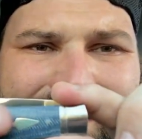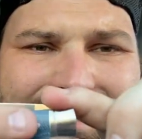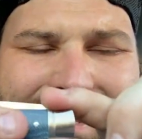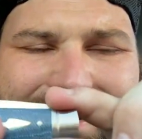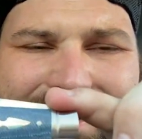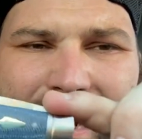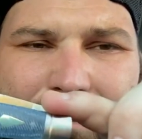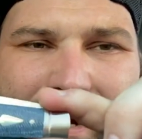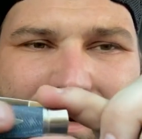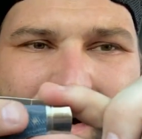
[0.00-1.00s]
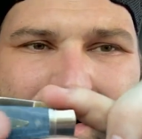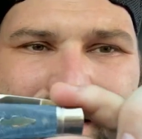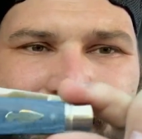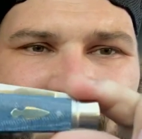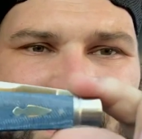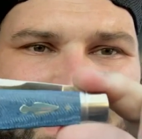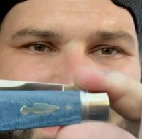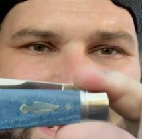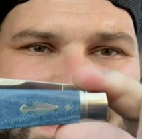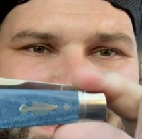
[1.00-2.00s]
That denim micarta is very
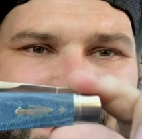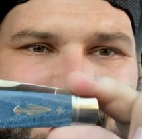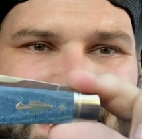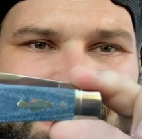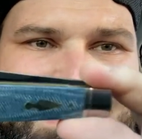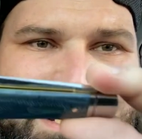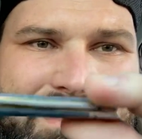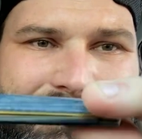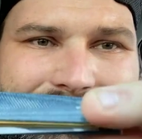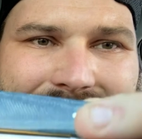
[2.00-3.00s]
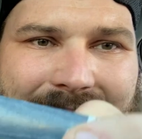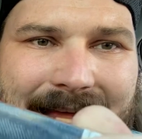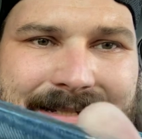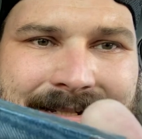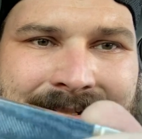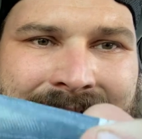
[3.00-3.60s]
nice. I like that a lot.